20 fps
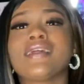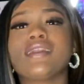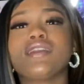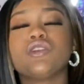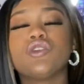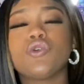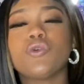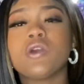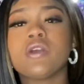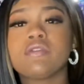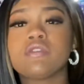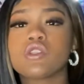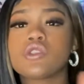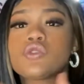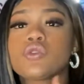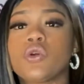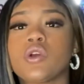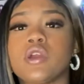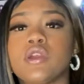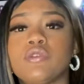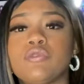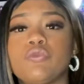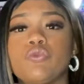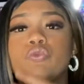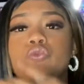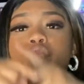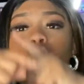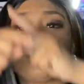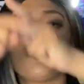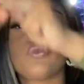new inventory
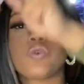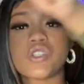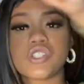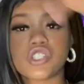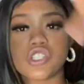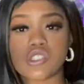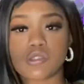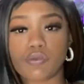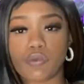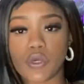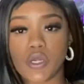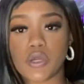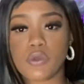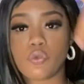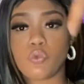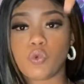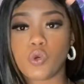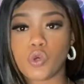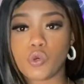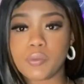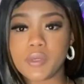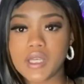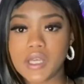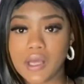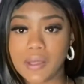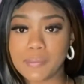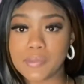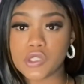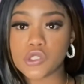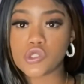with just will be
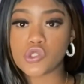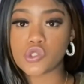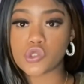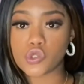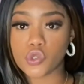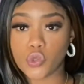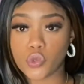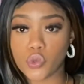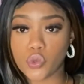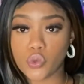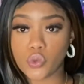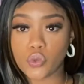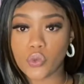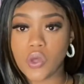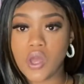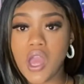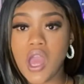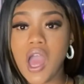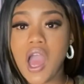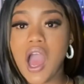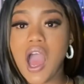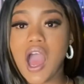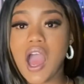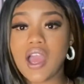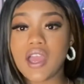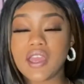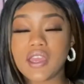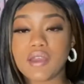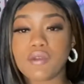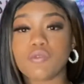coming soon.
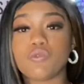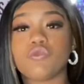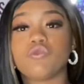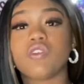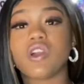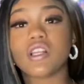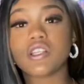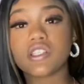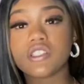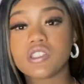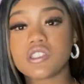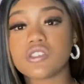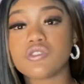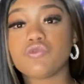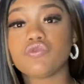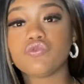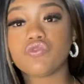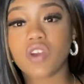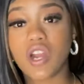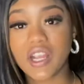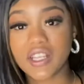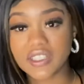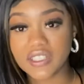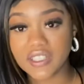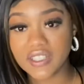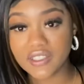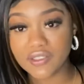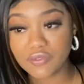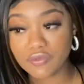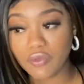I am really,
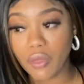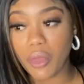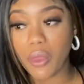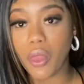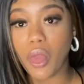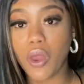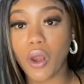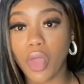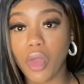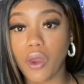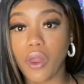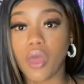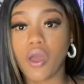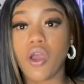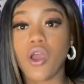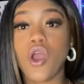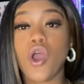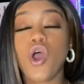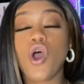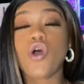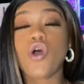really ready